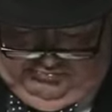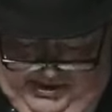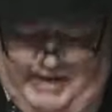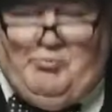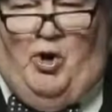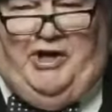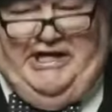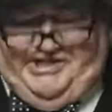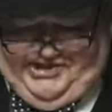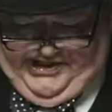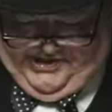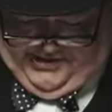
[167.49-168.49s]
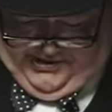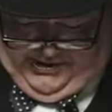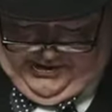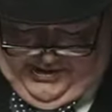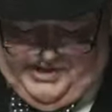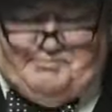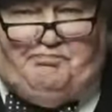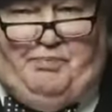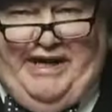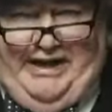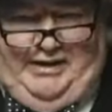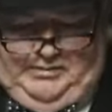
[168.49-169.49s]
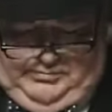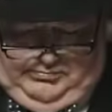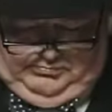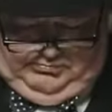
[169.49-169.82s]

And what is this ping?